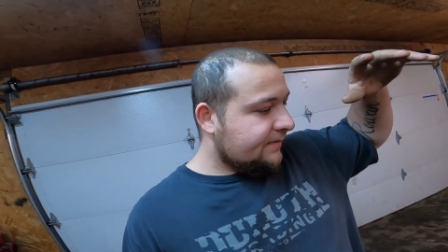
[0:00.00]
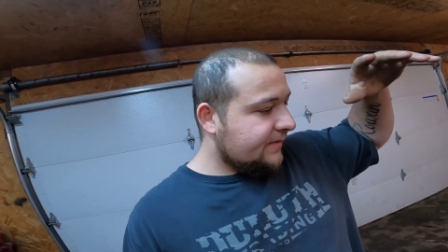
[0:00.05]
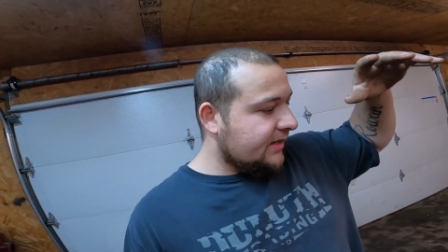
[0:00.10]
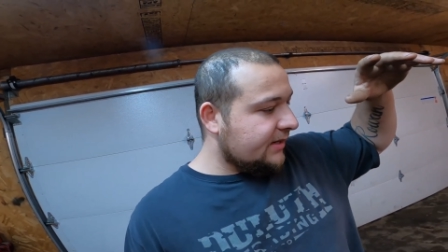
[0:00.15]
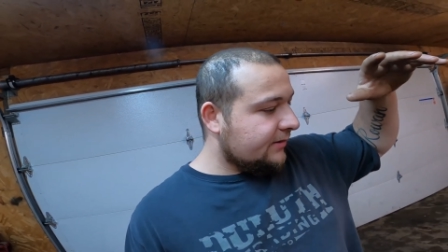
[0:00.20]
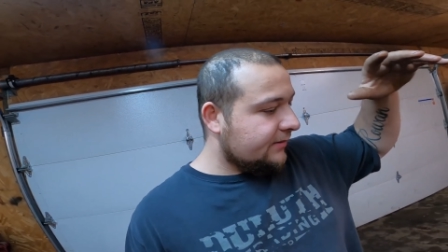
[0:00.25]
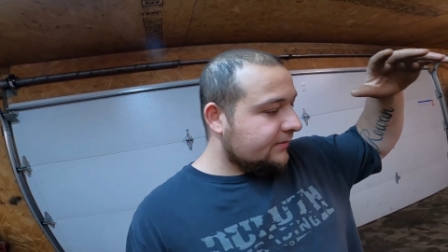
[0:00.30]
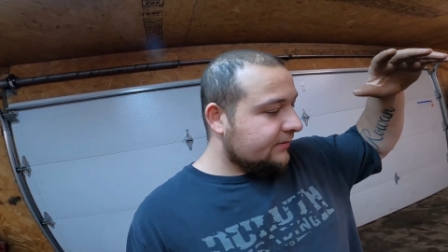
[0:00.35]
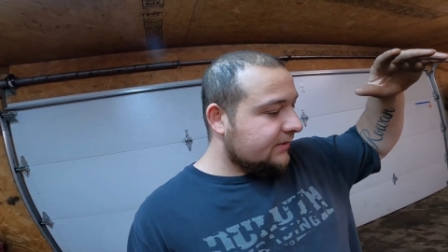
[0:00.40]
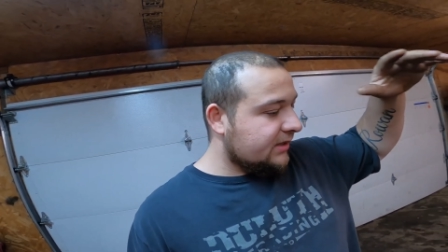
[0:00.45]

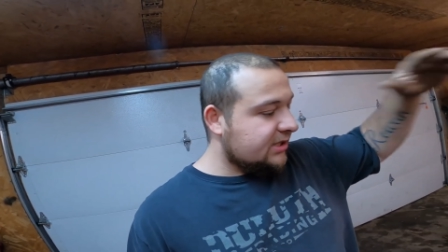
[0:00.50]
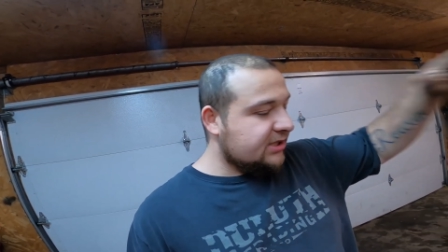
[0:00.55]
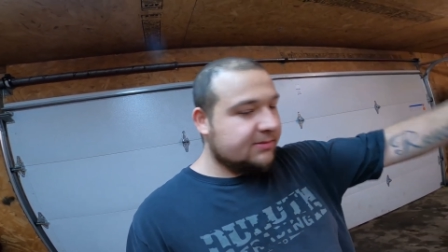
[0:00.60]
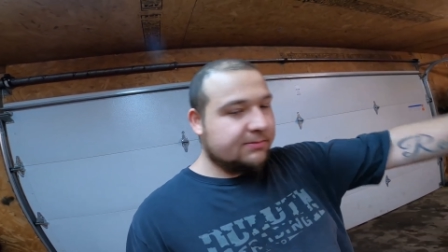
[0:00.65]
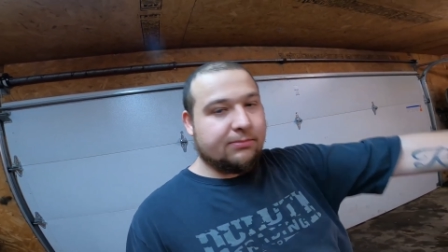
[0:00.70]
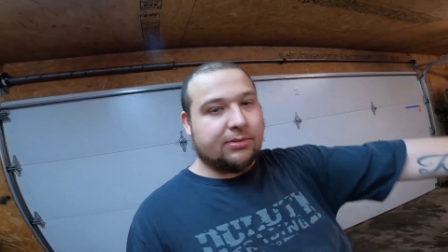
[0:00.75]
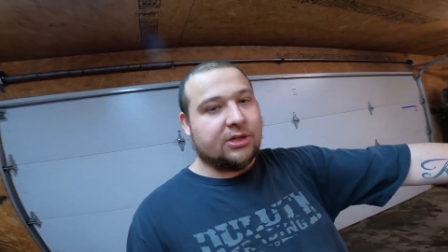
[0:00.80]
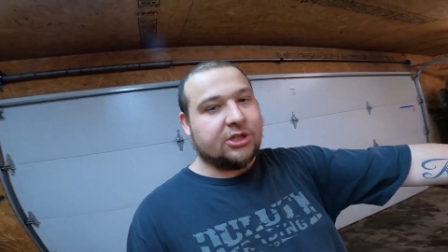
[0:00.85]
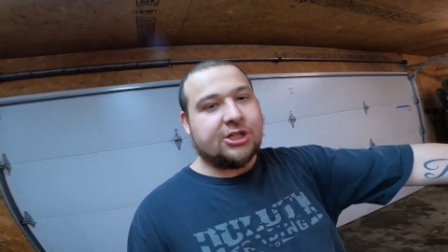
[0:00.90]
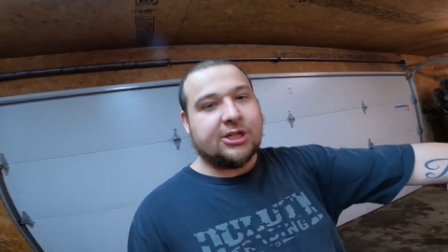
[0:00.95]
You know, this
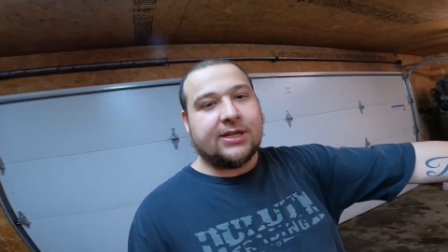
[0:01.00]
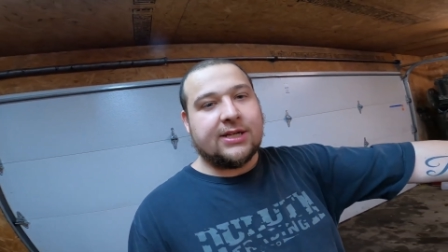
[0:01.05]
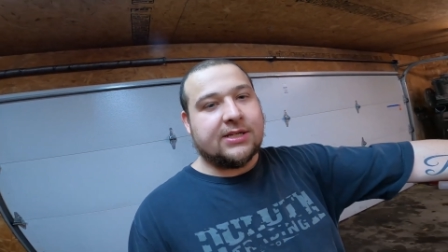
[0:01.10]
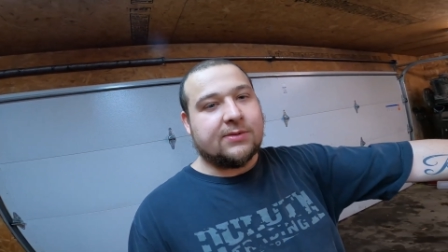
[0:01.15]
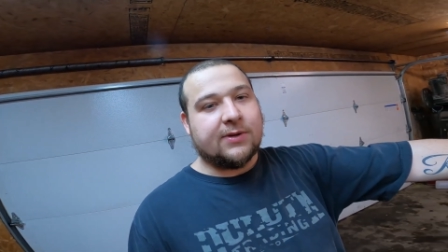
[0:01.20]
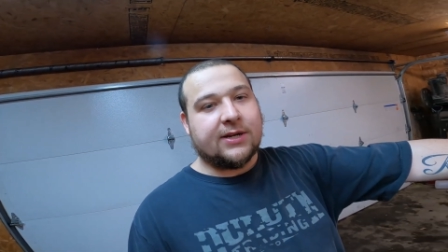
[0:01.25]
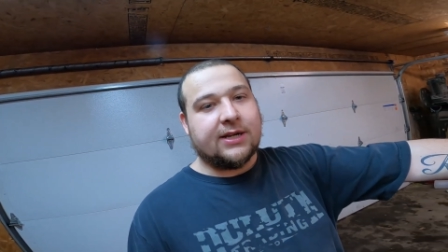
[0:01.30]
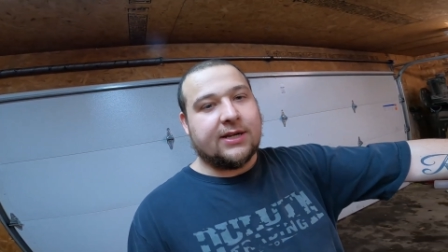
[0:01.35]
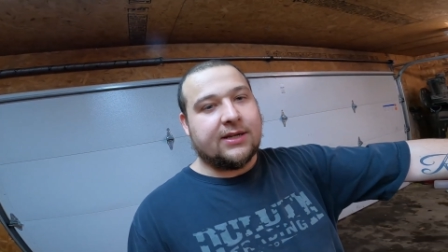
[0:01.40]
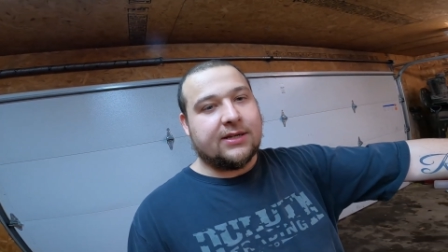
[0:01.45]
bullshit
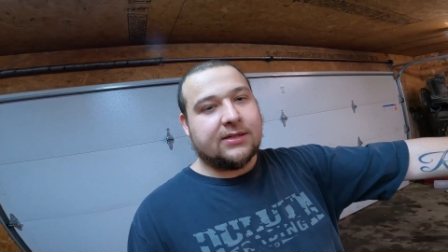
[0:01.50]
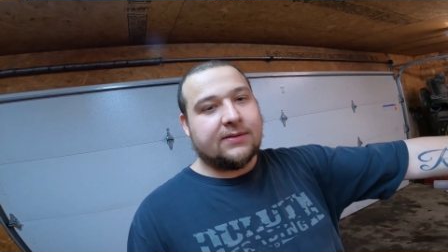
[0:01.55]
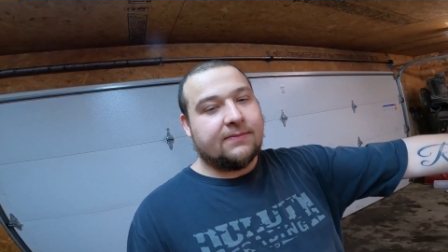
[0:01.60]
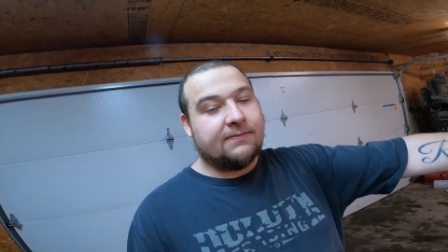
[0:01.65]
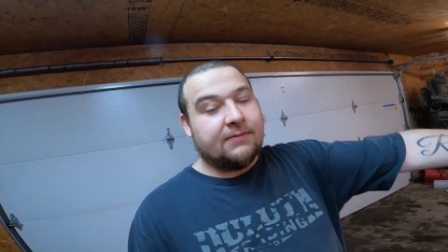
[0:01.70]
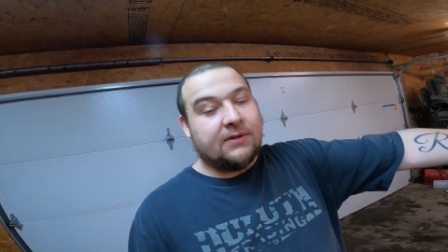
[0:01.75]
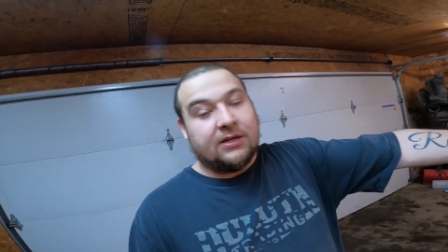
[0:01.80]
is what it is.